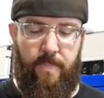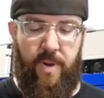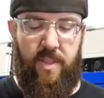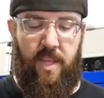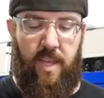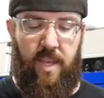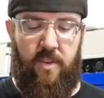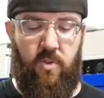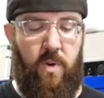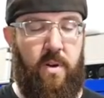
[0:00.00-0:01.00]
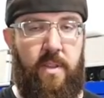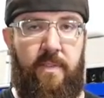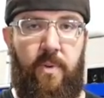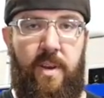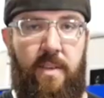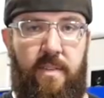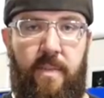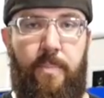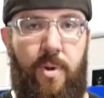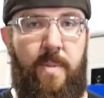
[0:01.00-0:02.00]
But the torque on this one
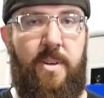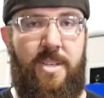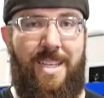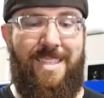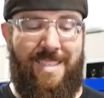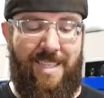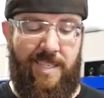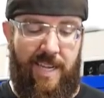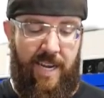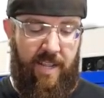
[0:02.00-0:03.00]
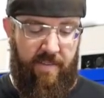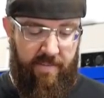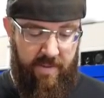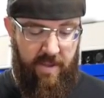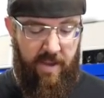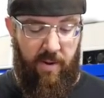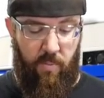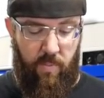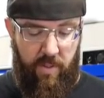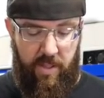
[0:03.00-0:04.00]
is pretty much instantaneous. I
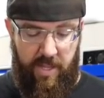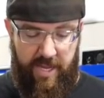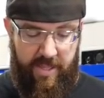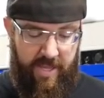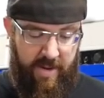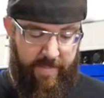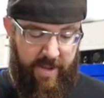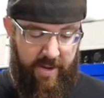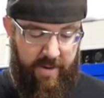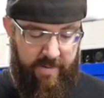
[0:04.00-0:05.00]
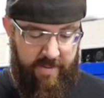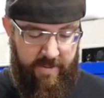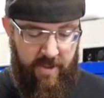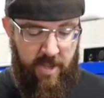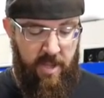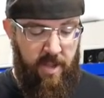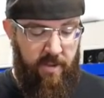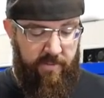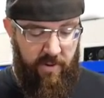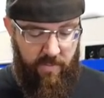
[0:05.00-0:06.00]
really like that about it.
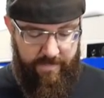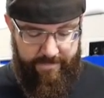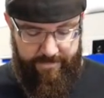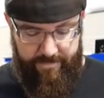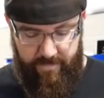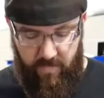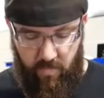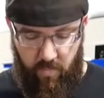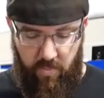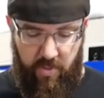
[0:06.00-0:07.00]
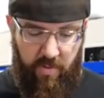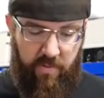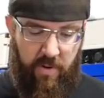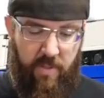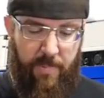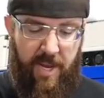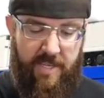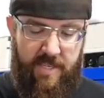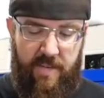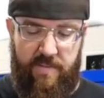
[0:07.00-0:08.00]
So those are the
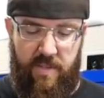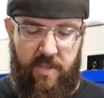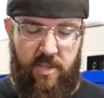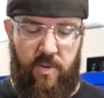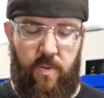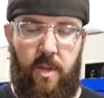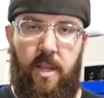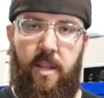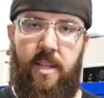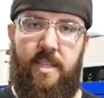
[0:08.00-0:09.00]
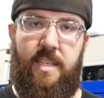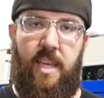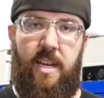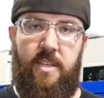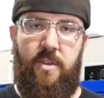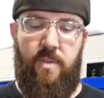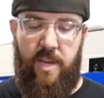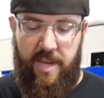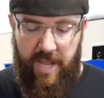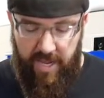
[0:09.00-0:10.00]
positives of the two. Let's get into
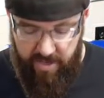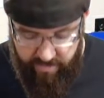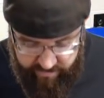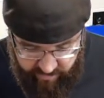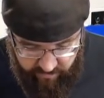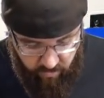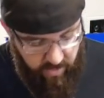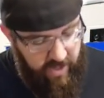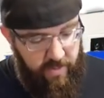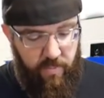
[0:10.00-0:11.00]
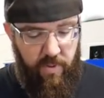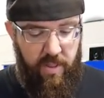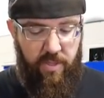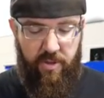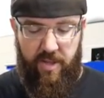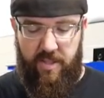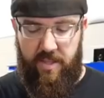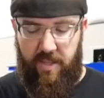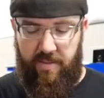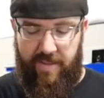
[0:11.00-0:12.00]
the negatives of what I really thought
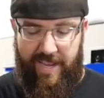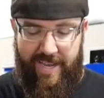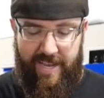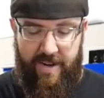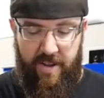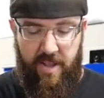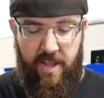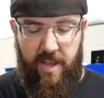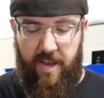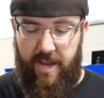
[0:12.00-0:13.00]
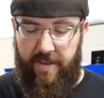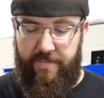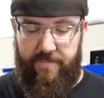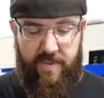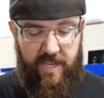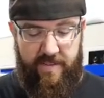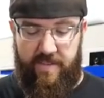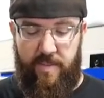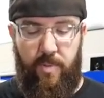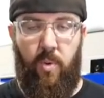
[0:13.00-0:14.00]
that these had. I've
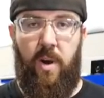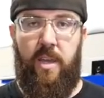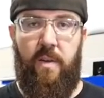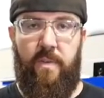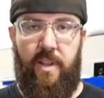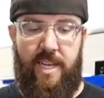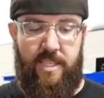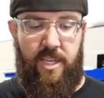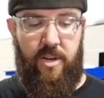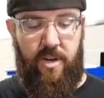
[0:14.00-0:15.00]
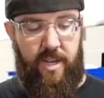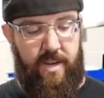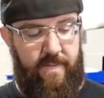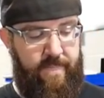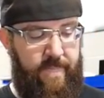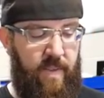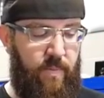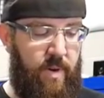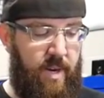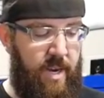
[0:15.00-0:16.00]
tested the Milwaukee over the last year, and
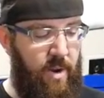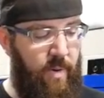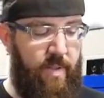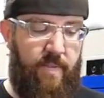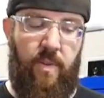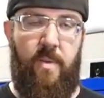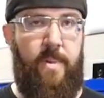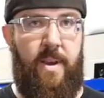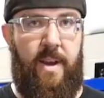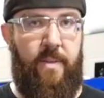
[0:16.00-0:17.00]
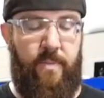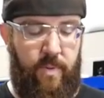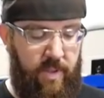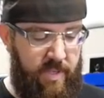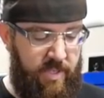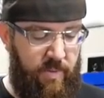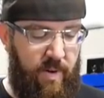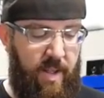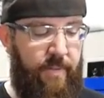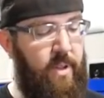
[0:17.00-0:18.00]
this one, I know it's only been out really soon
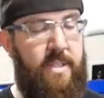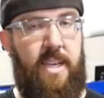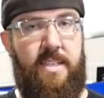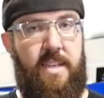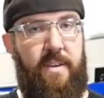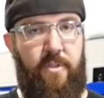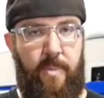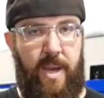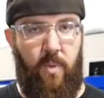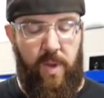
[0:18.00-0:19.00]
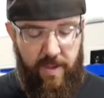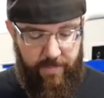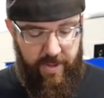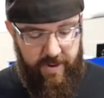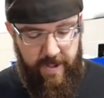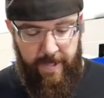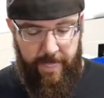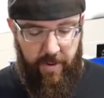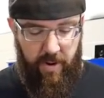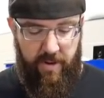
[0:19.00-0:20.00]
and I've only tested it for about a week, but
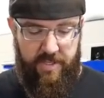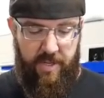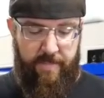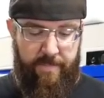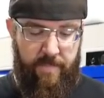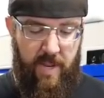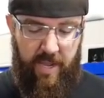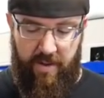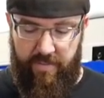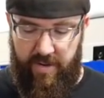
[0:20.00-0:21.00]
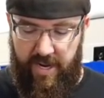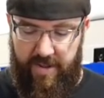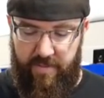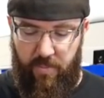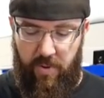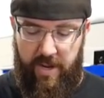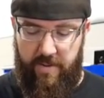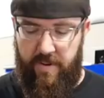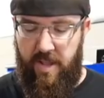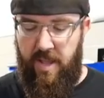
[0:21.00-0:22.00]
there are some negatives that I have to point
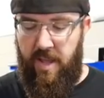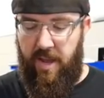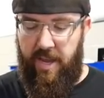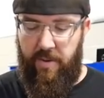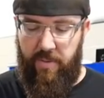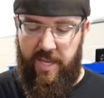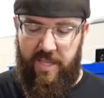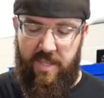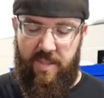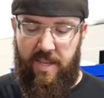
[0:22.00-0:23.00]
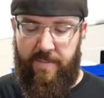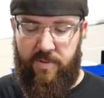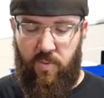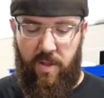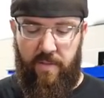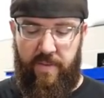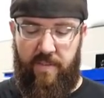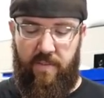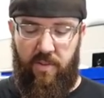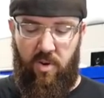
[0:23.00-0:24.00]
out. I don't like that the M12
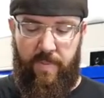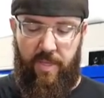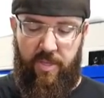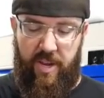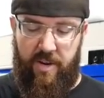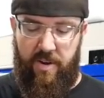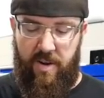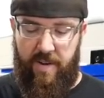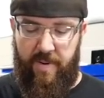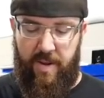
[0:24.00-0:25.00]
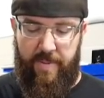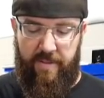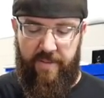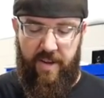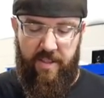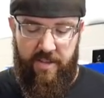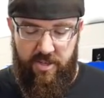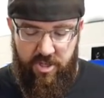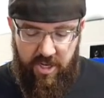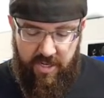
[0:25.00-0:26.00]
is a little bit thicker. I'm not a big fan of
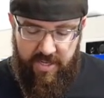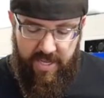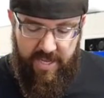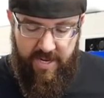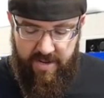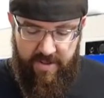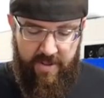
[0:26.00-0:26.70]
the chucked head.